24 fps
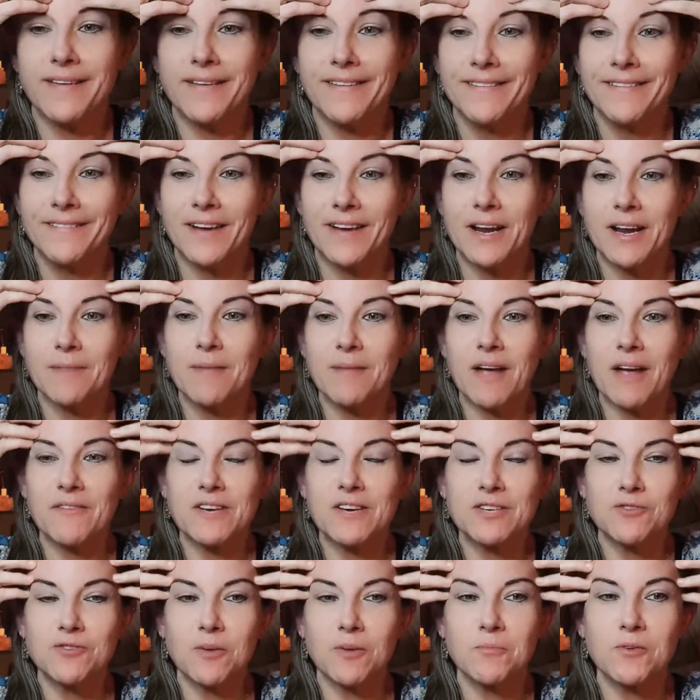when I'm having
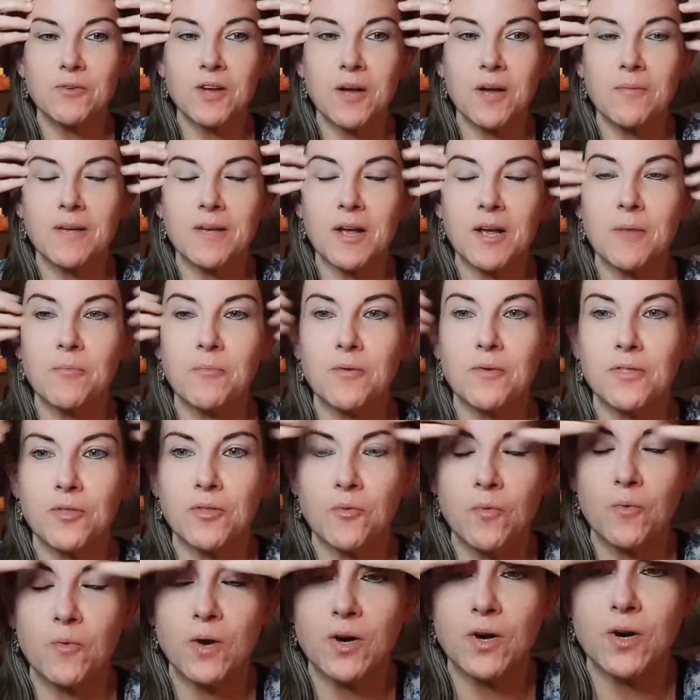trouble coming up with the
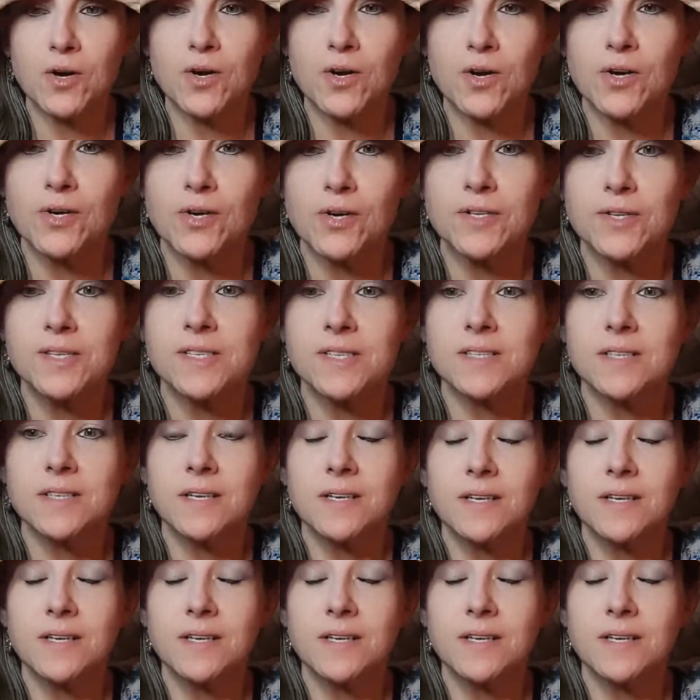words,